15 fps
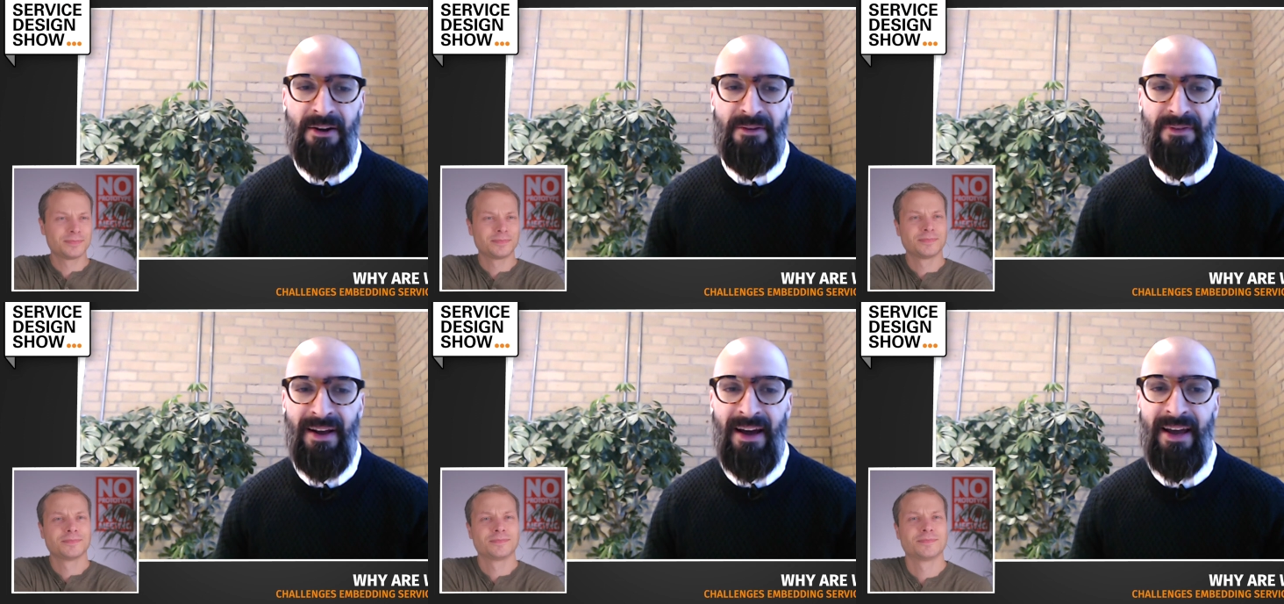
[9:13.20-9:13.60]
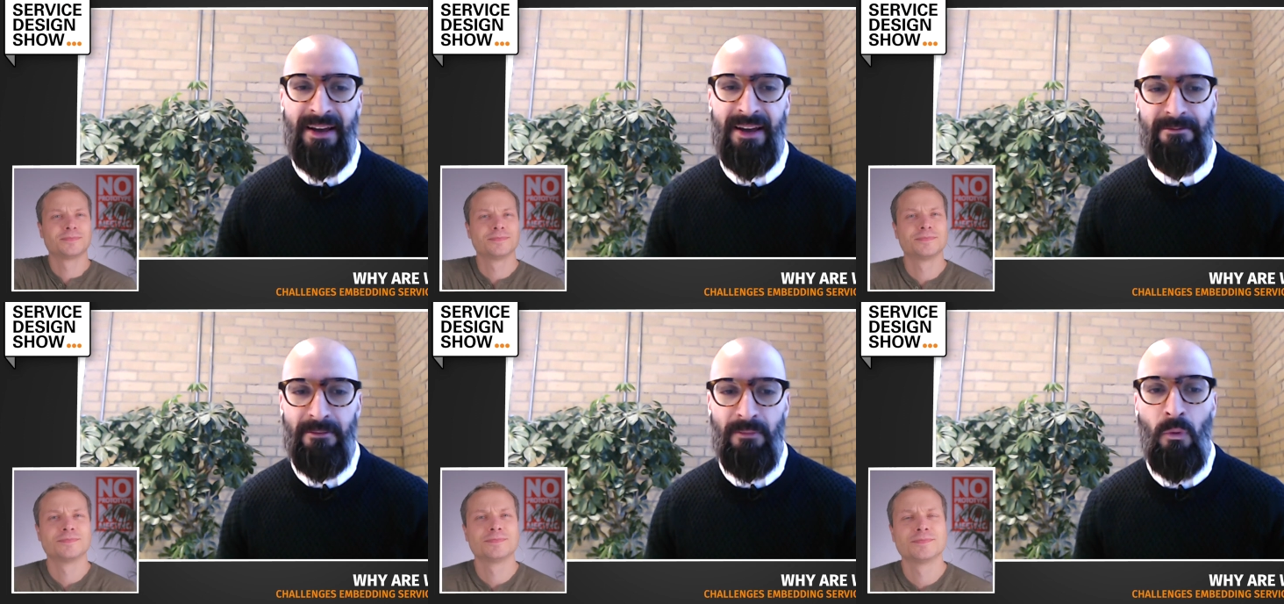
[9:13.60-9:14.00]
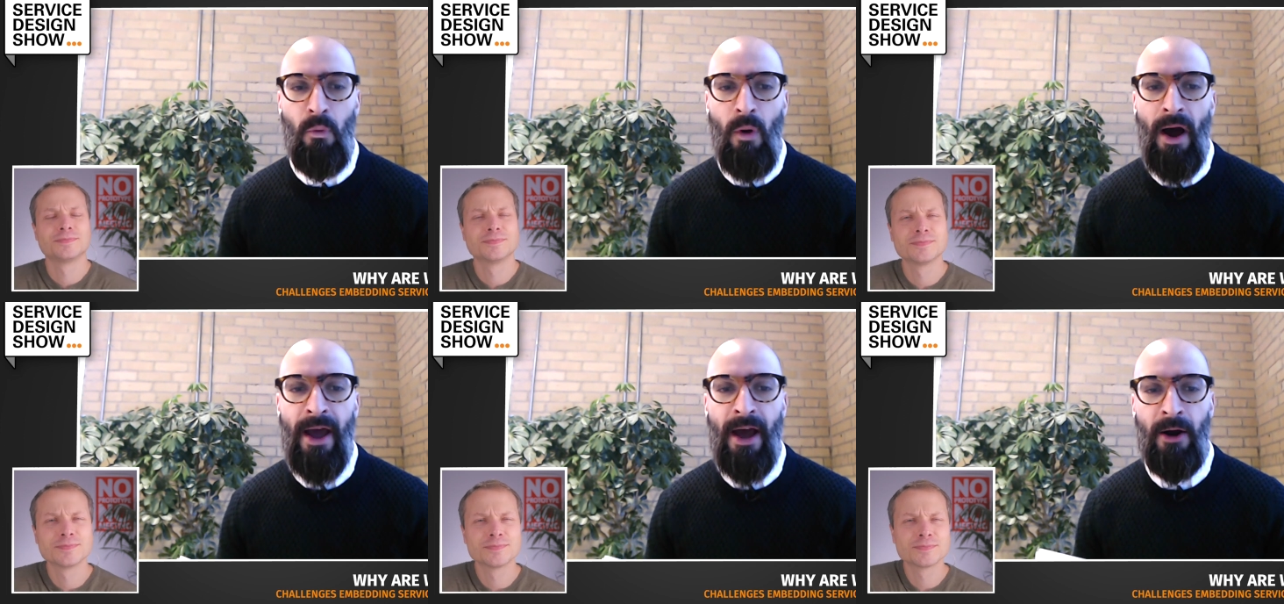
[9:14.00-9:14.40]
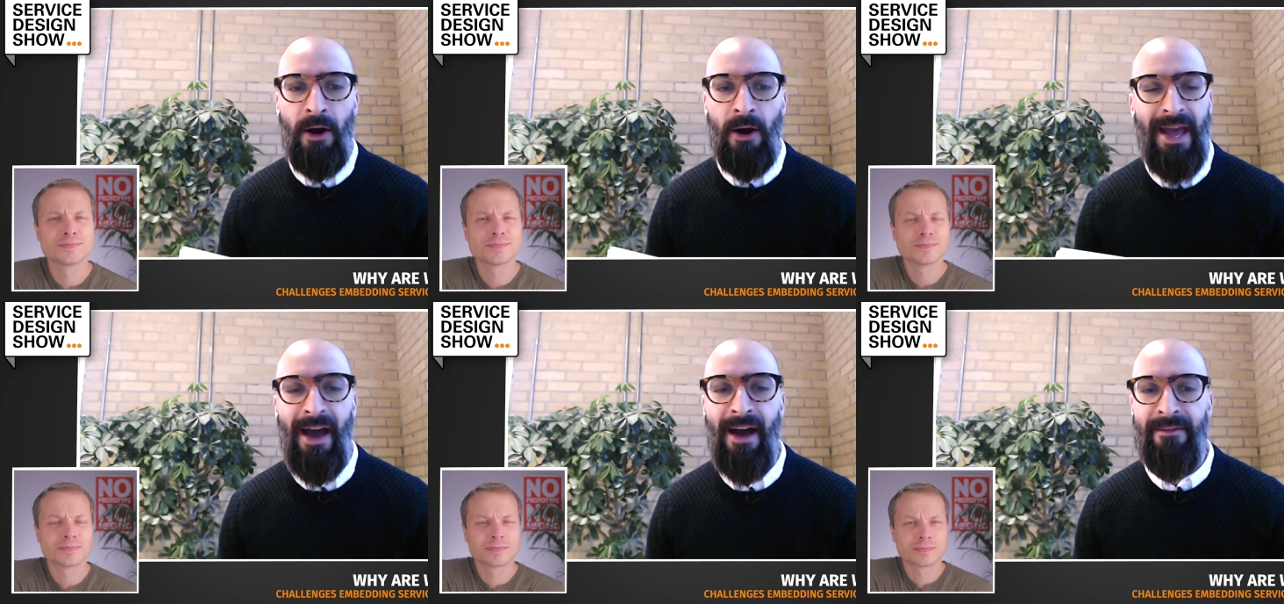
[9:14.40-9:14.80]
Speaker 1: of like, why are we
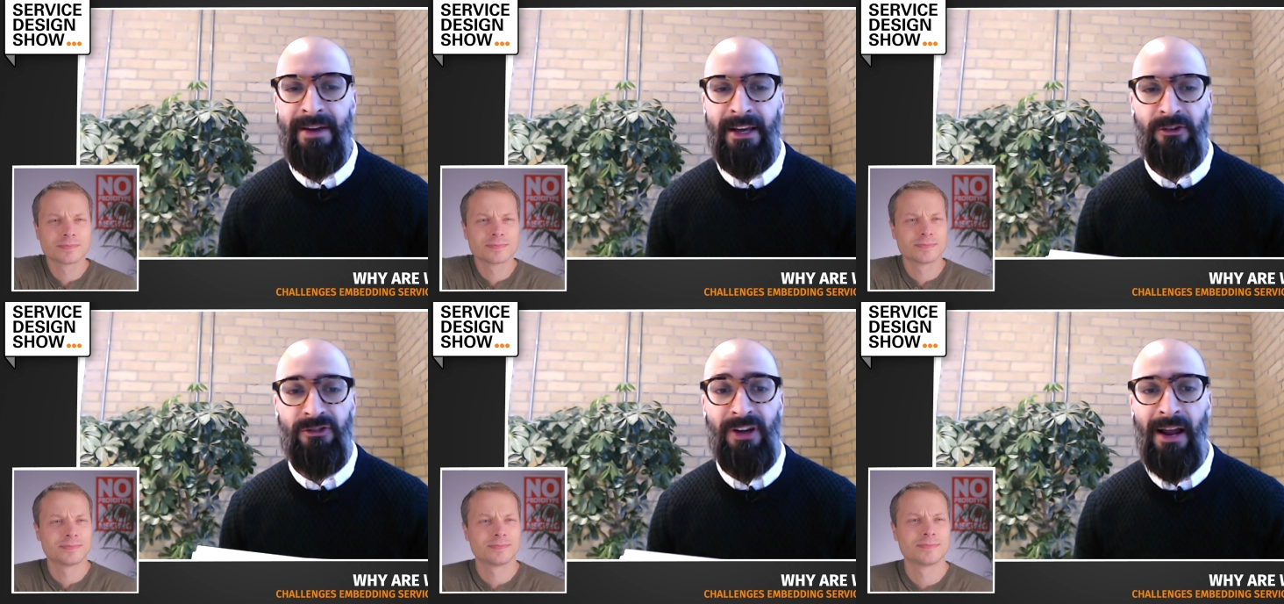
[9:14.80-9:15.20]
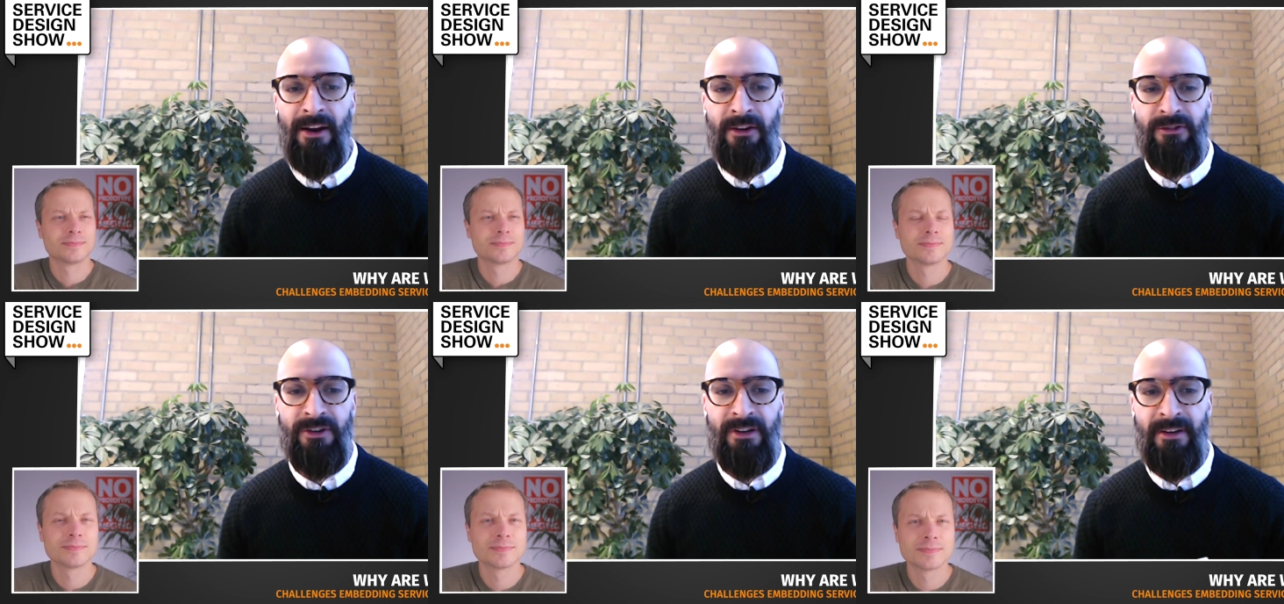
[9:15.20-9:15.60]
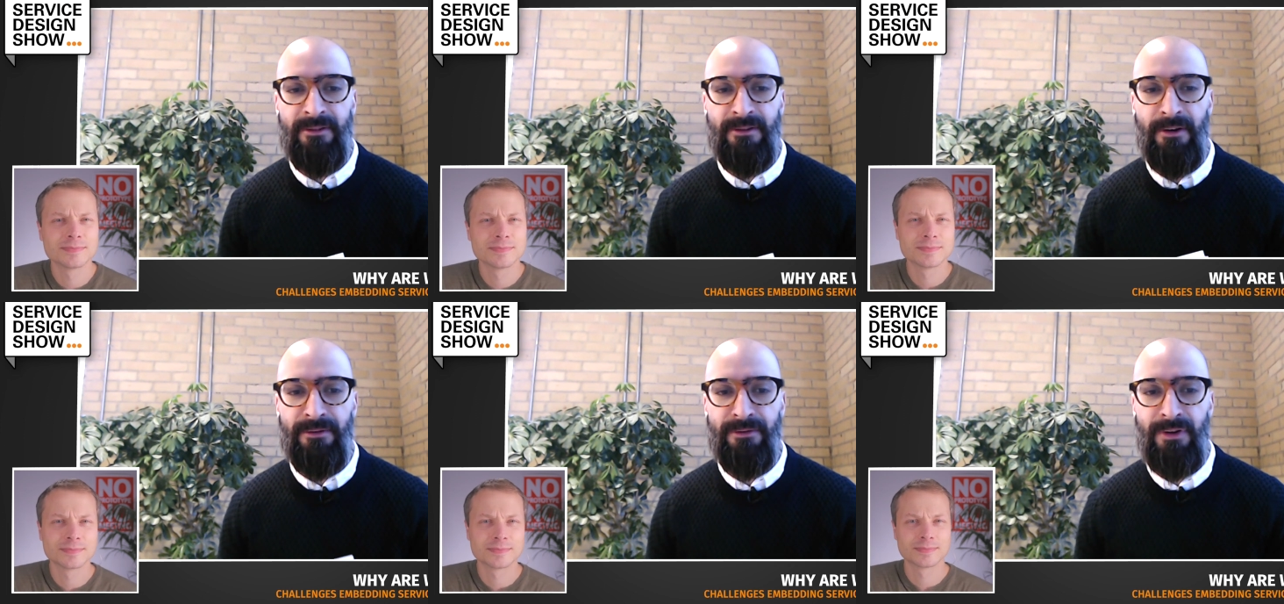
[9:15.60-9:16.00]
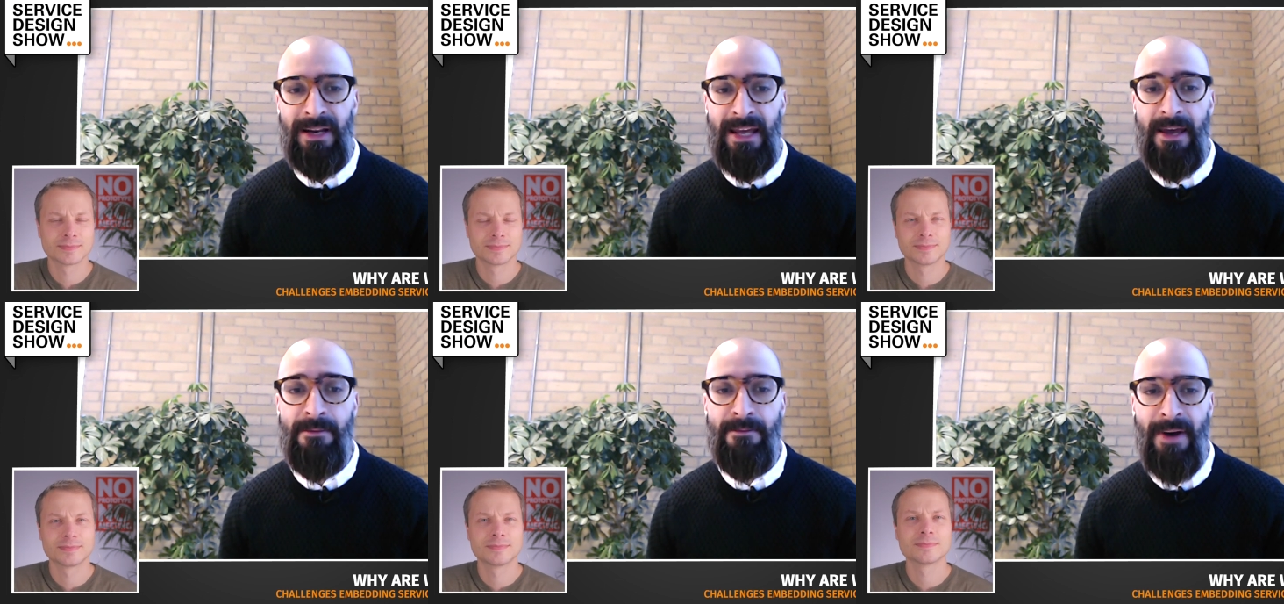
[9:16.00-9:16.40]
having challenges of
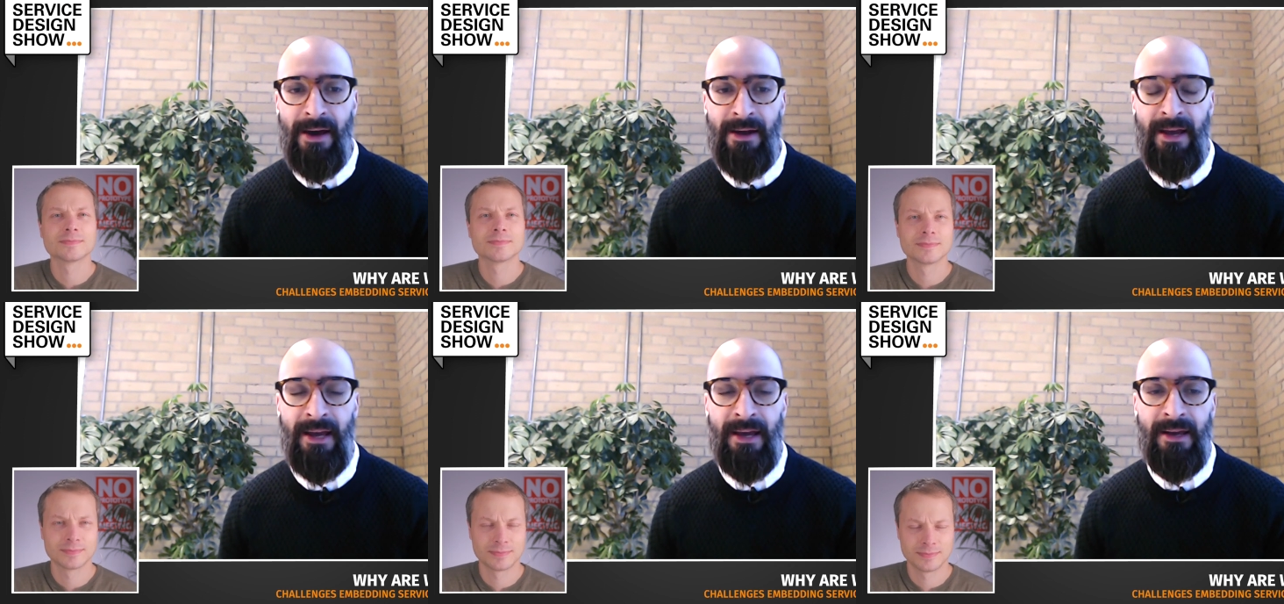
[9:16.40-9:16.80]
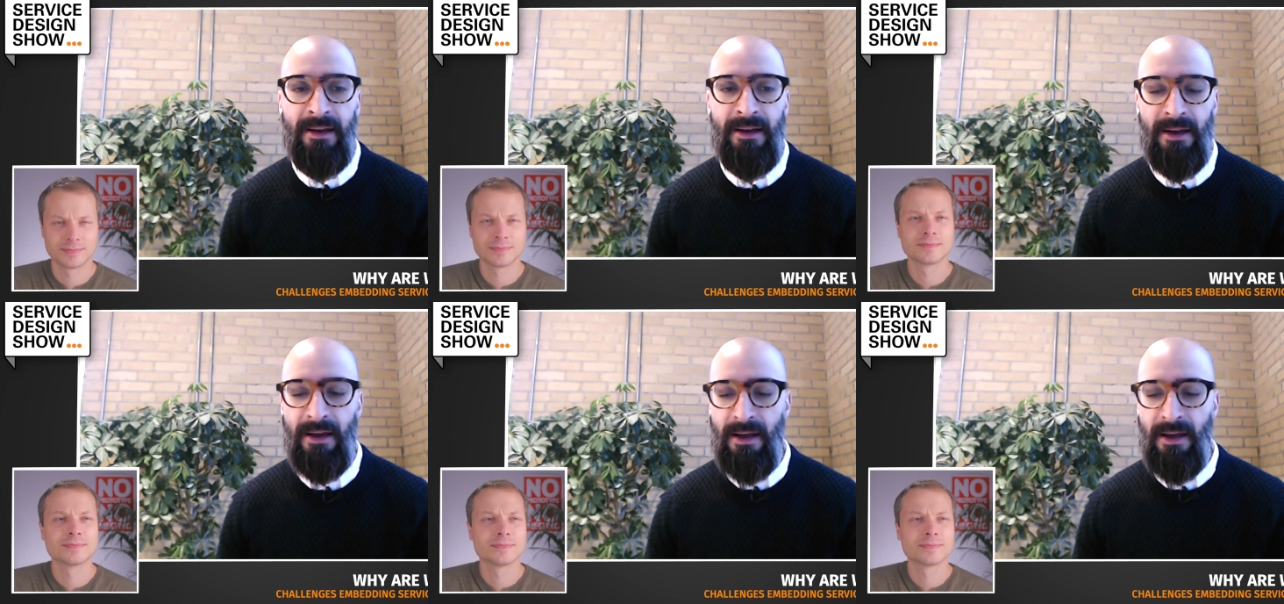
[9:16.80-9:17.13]
really embedding